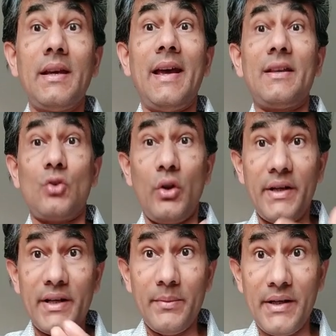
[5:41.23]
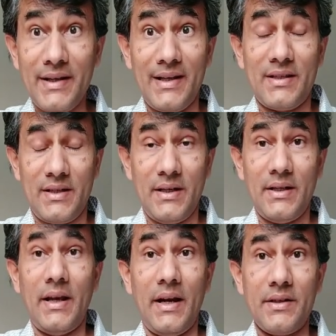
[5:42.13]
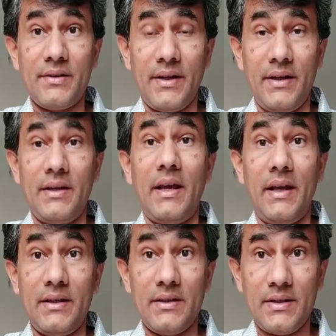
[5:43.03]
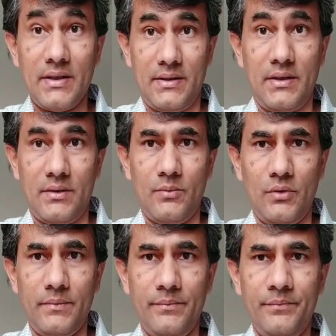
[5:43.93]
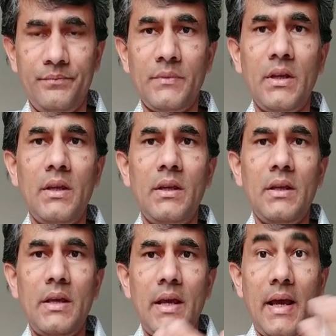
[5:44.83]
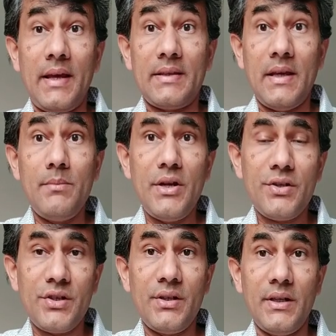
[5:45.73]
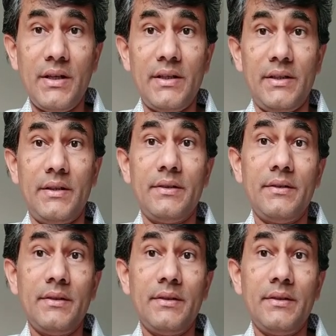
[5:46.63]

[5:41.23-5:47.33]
has already been tested and tried and it is successful. As I mentioned earlier,